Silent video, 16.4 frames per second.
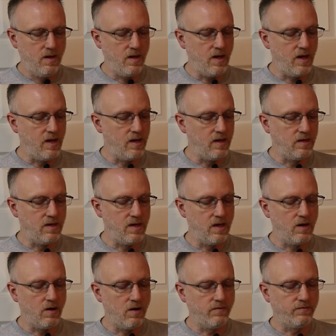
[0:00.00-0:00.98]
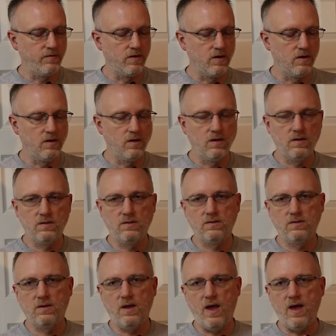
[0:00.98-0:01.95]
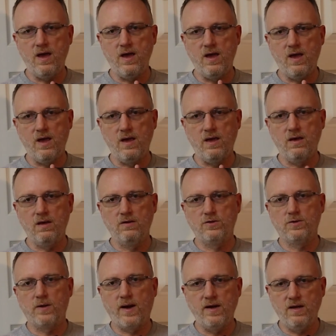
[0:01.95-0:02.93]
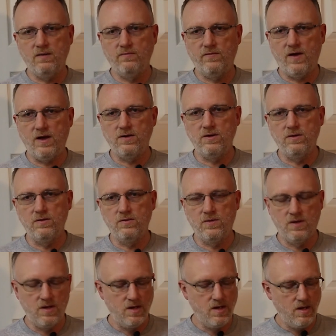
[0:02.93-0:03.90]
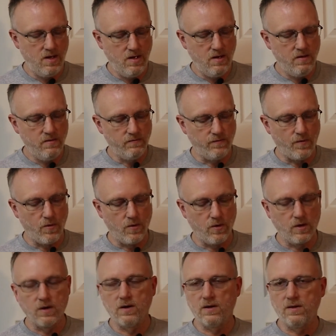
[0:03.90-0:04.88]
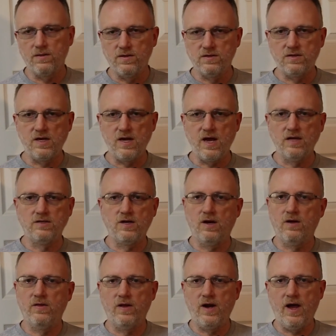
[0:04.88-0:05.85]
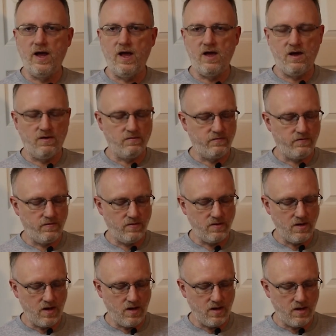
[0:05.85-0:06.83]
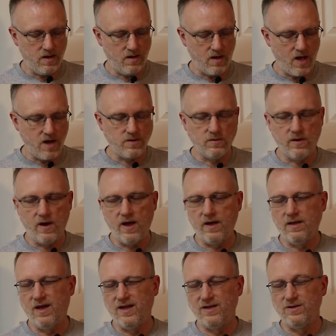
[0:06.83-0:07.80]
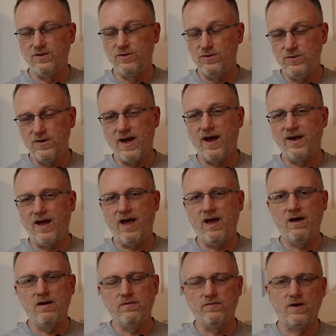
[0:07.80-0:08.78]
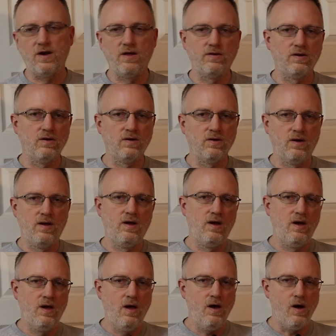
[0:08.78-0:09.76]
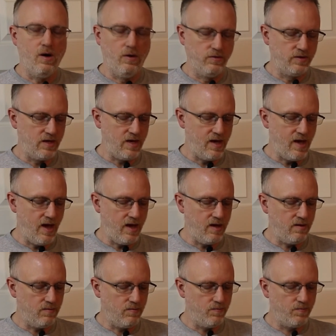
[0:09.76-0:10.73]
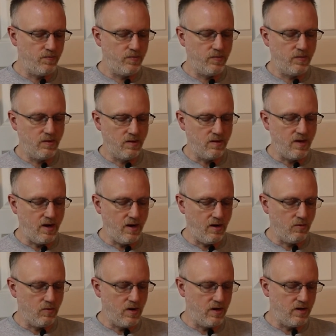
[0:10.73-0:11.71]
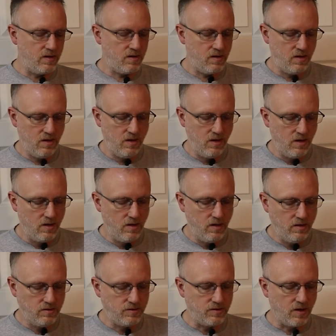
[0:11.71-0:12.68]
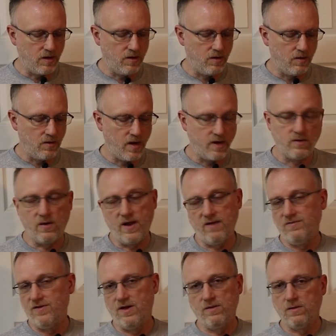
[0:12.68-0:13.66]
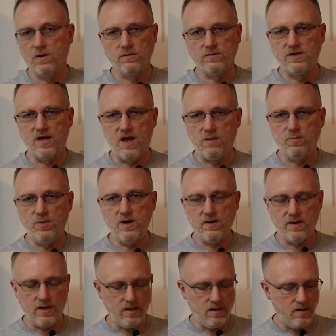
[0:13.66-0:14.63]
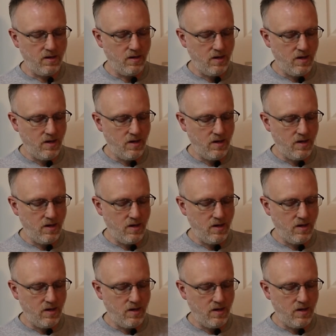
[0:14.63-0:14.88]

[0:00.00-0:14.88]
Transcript: he did offer a trade-in value for the CHL that I have. Uh, I do not, I do not have another OTA that I run, so I don't have another OTA period.